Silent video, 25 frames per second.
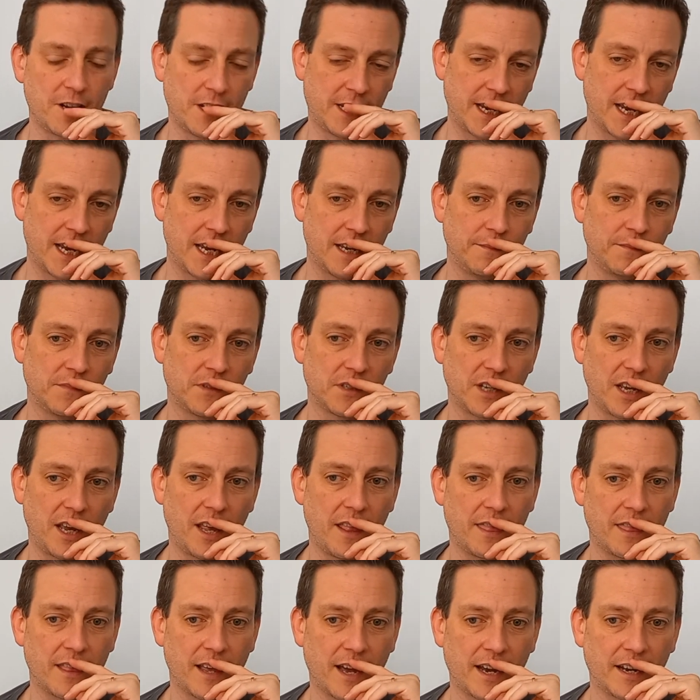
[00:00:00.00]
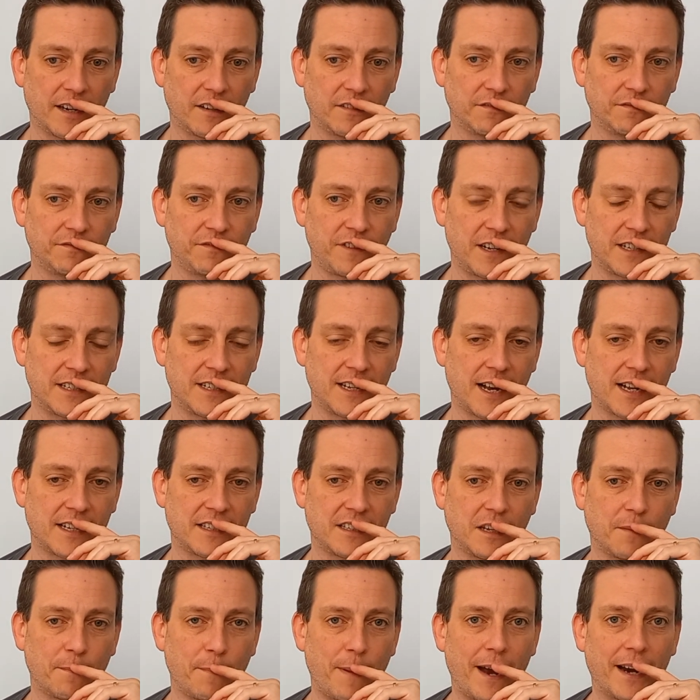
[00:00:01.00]
games in that
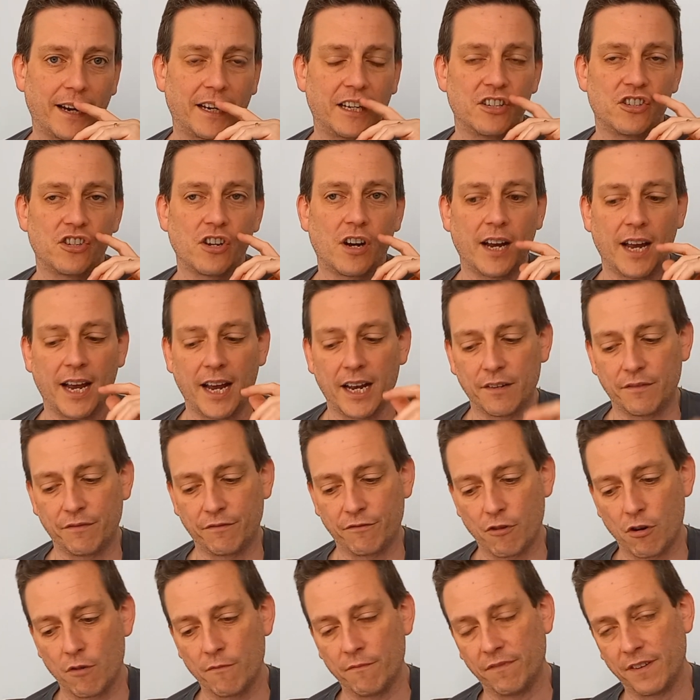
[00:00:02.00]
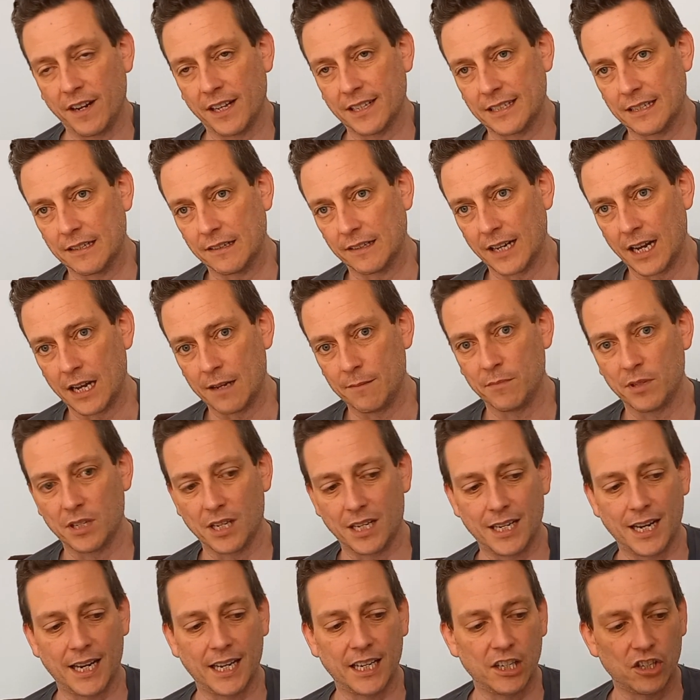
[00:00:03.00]
fantastic package I had from Flatout Games
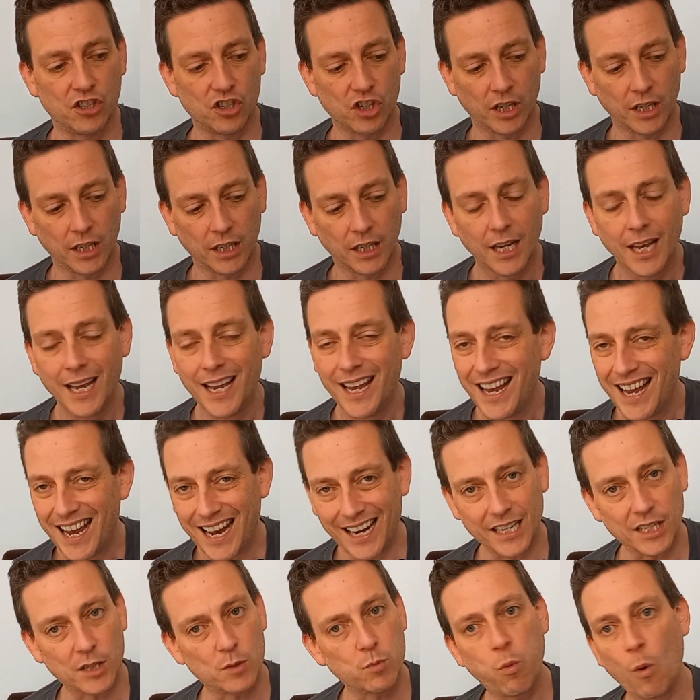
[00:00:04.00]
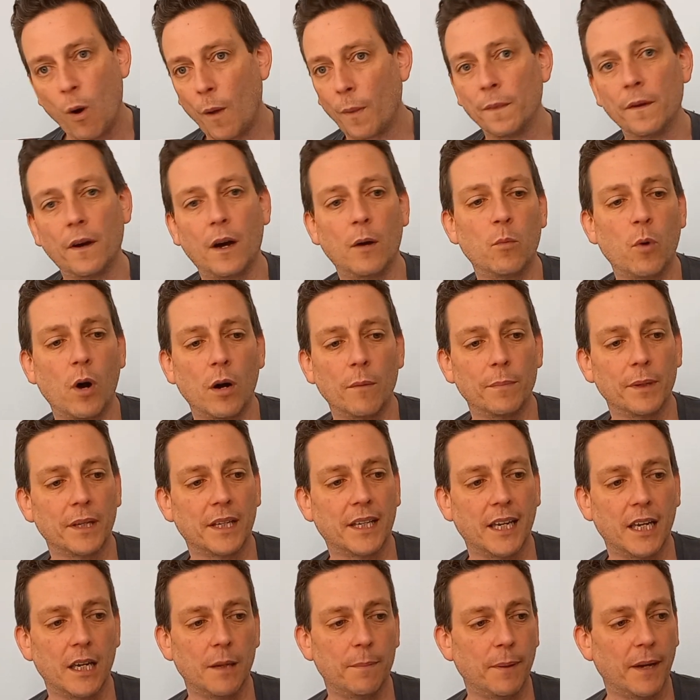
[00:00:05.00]
and AEG, and it's one that I won't be
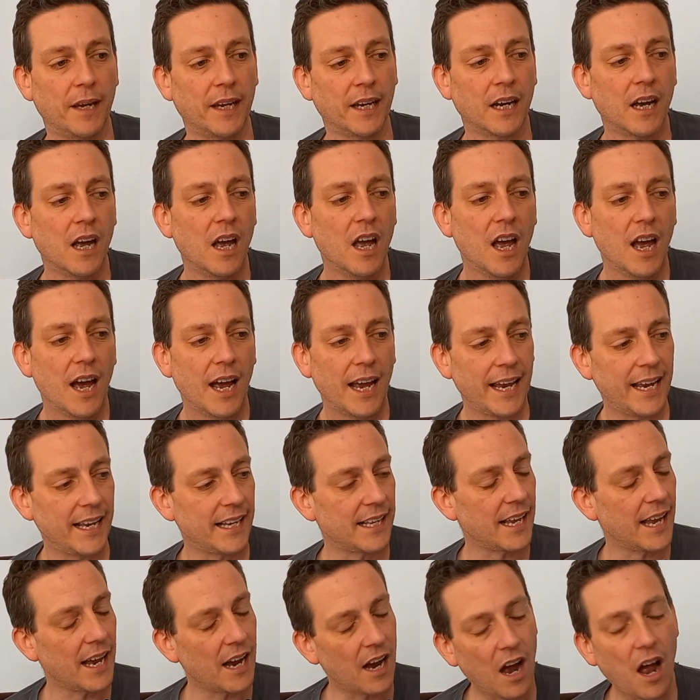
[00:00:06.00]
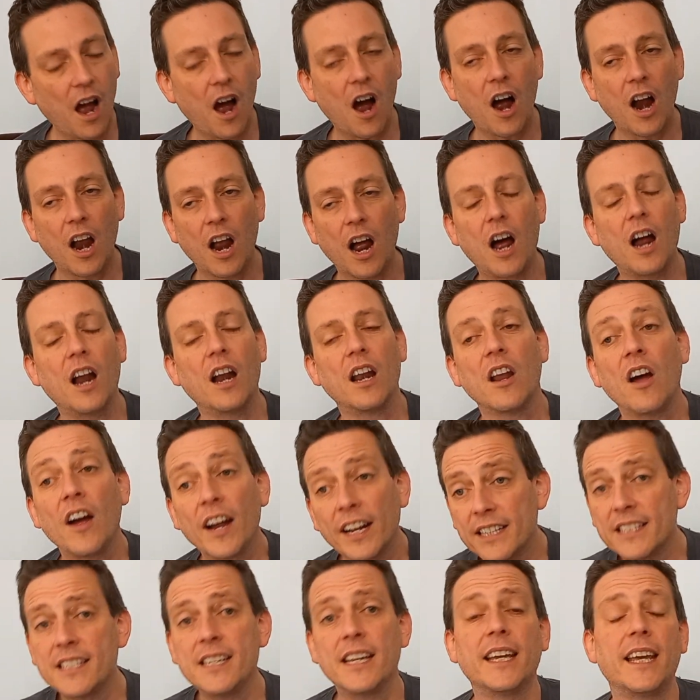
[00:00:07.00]
keeping. I
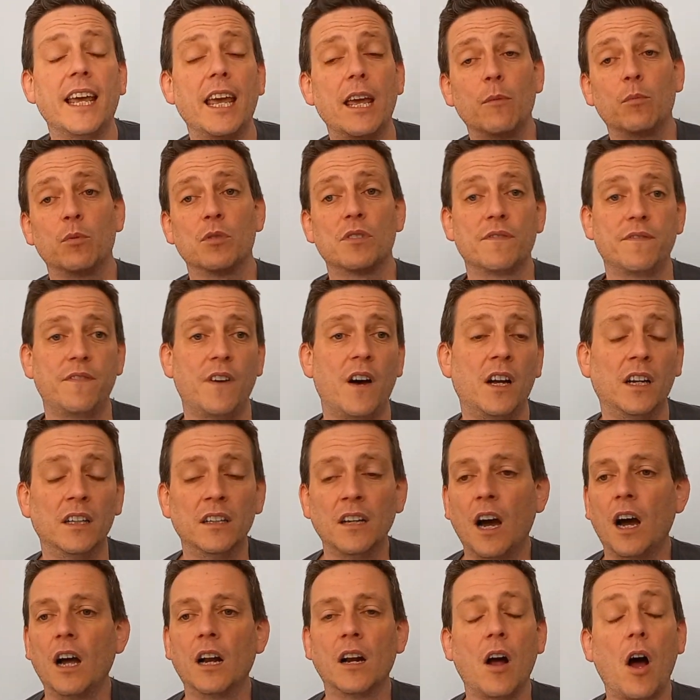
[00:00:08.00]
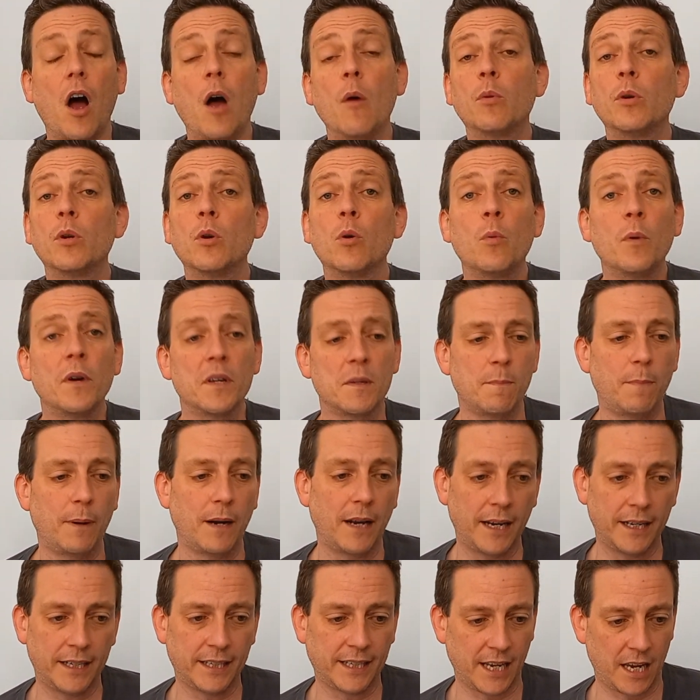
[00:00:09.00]
liked it. It was fun, and I would always
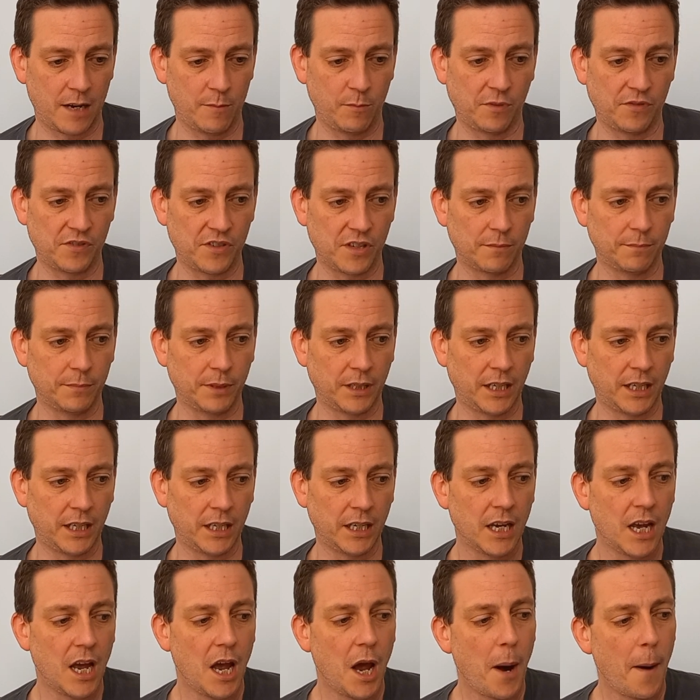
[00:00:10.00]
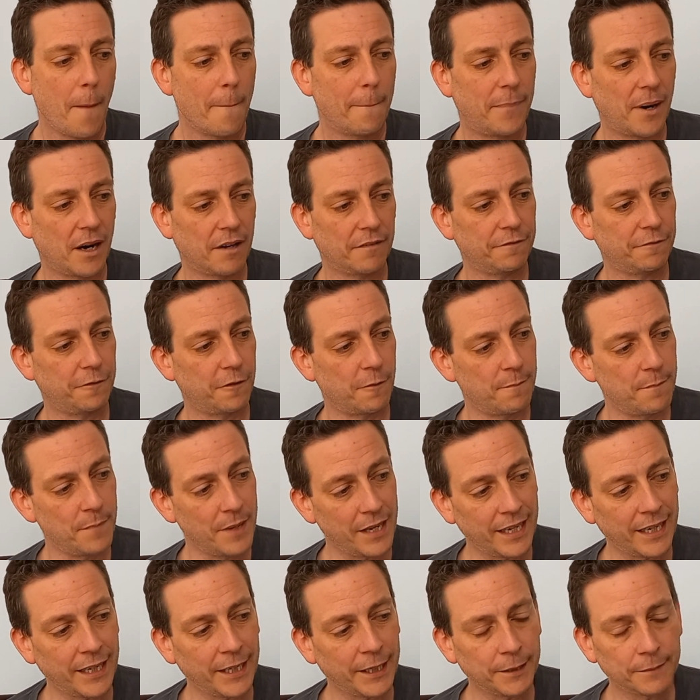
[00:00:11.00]
play it again with somebody. But for
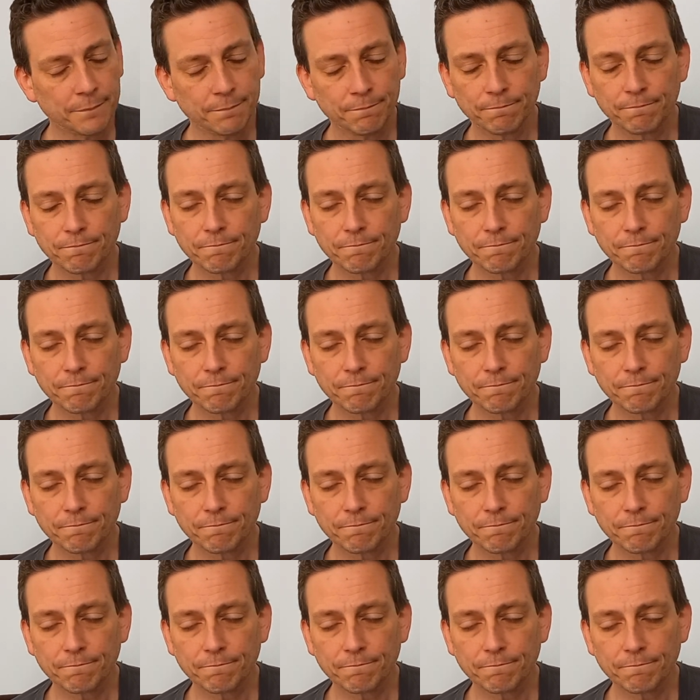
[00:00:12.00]
me,